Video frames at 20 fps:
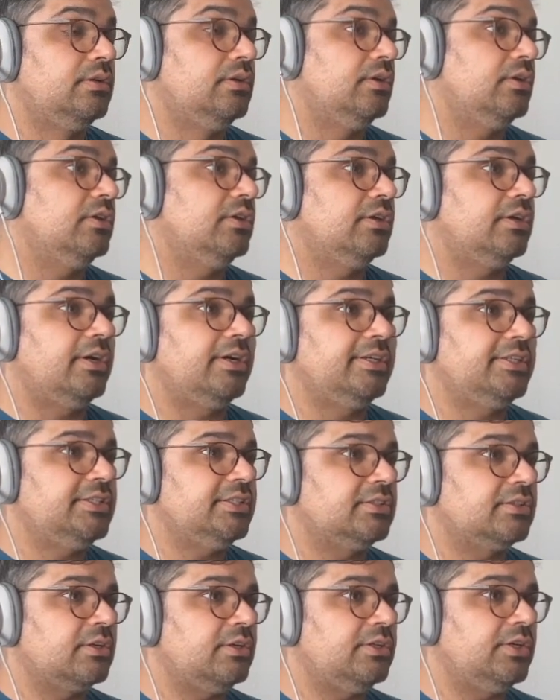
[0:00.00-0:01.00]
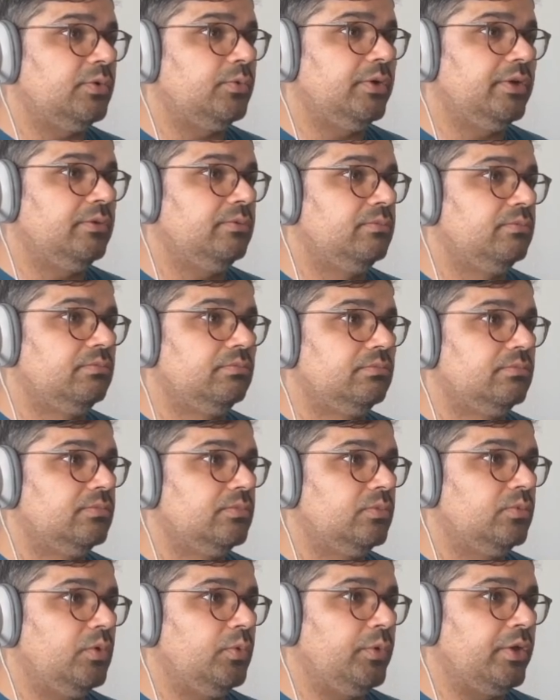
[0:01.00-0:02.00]
Or let's just call it
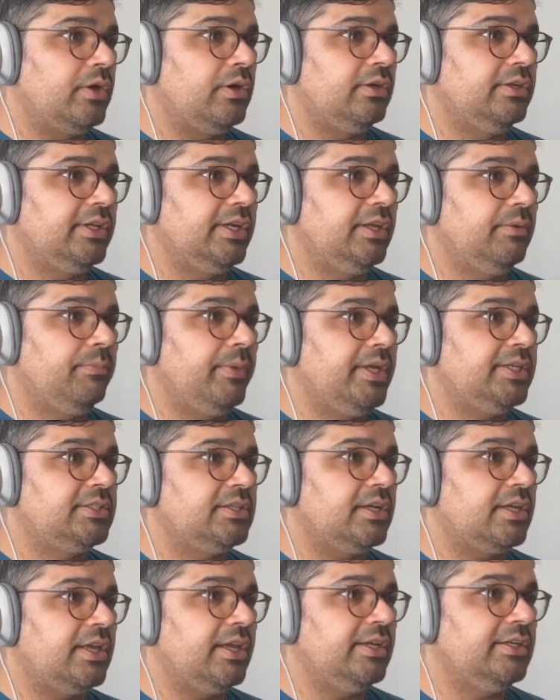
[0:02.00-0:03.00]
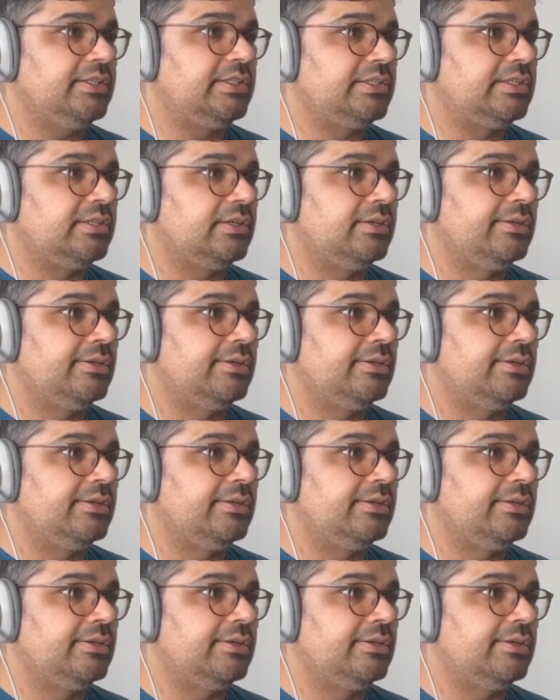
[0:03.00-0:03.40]
what we called it in Mesa case.